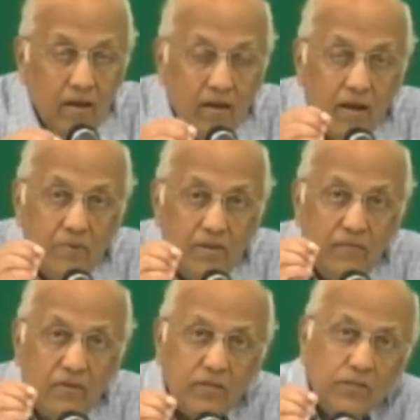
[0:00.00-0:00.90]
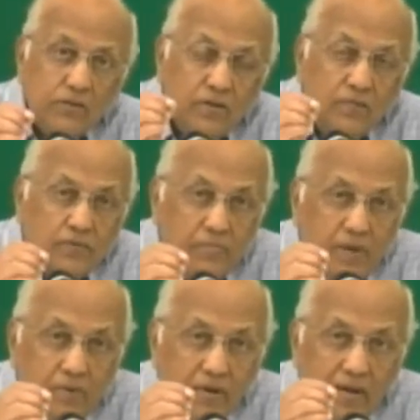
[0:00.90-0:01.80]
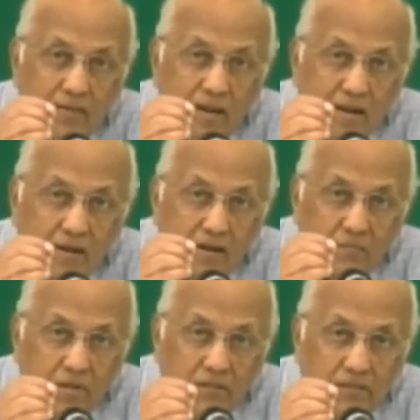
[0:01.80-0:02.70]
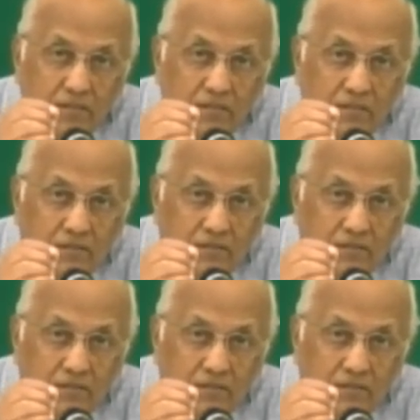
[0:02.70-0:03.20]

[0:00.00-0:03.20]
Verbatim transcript: And I believe God's looking for people like that in our midst